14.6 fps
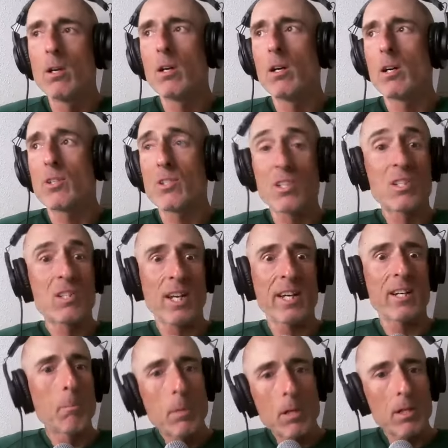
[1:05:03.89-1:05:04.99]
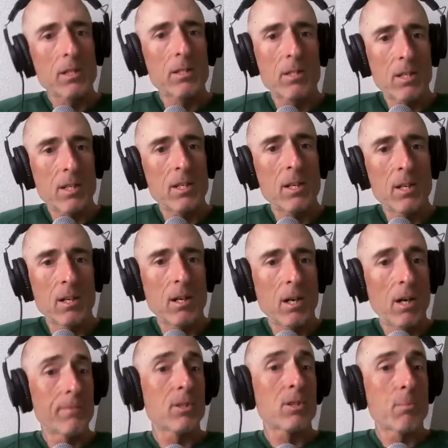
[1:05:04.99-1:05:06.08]
uh, sustainability
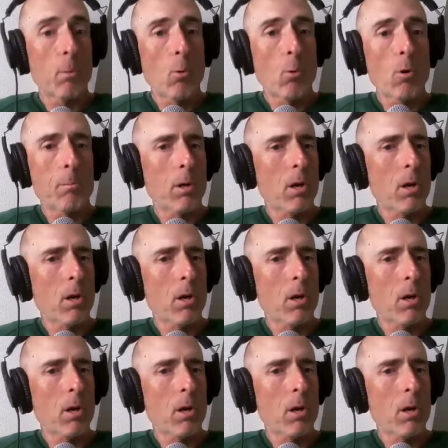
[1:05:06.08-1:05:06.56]
of the sport,